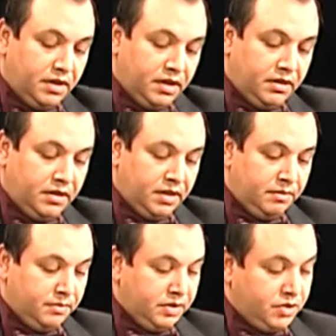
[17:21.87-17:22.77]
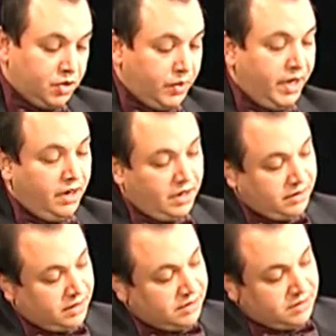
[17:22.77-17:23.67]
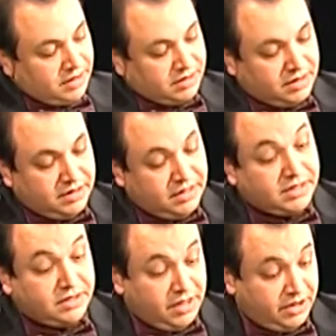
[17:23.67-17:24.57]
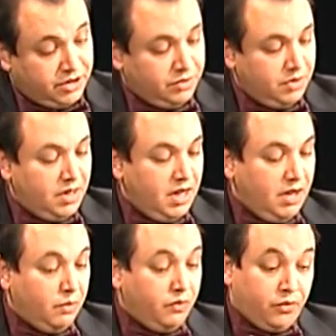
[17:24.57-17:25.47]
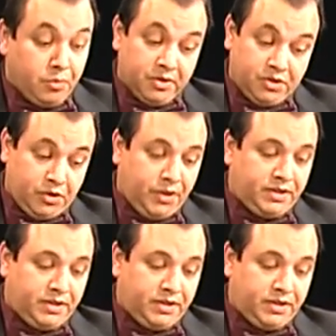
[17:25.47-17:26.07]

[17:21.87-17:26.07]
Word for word: that, that Missouri, uh, that, that's, this is the issue. For Missouri